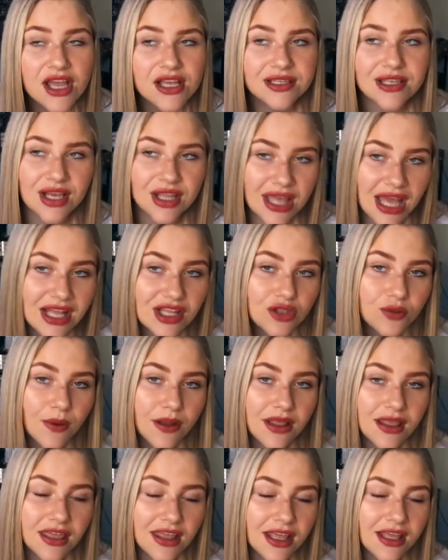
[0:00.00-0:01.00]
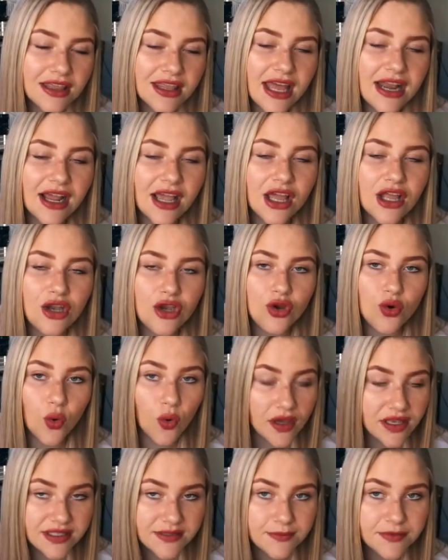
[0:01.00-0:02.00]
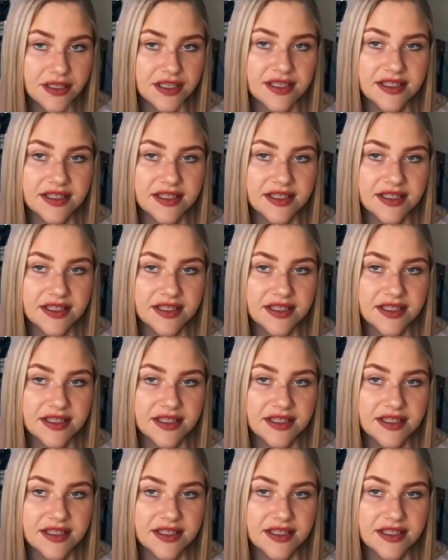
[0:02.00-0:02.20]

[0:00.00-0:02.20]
So that's one thing that annoys me